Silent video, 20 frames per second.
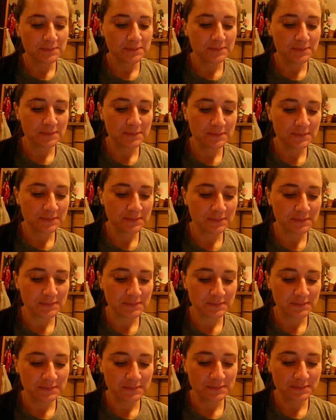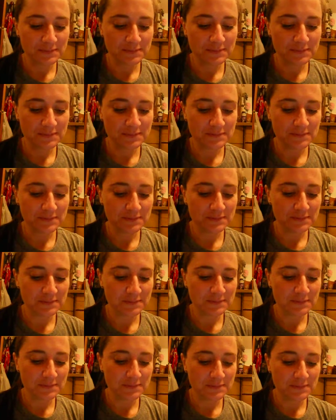
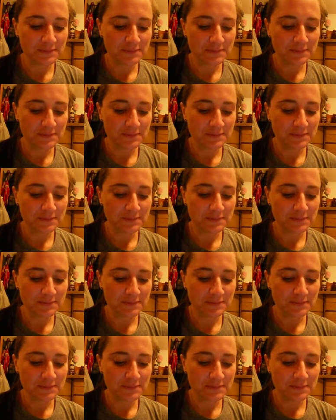Nothing is said.